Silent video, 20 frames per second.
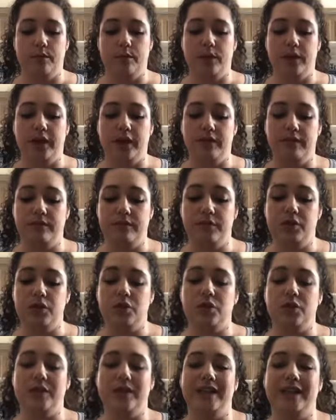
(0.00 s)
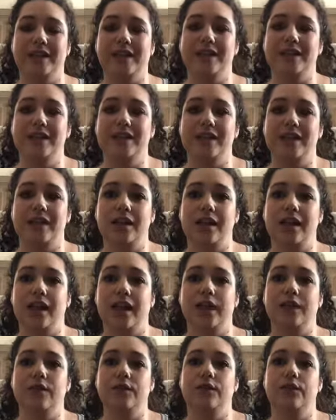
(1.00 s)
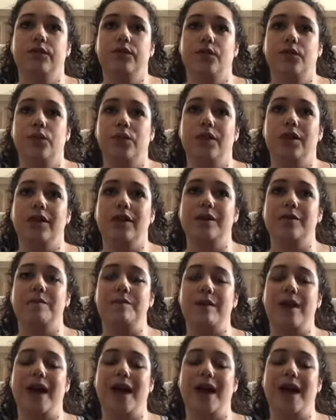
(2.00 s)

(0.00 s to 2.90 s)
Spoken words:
We have been doing Sonlight for the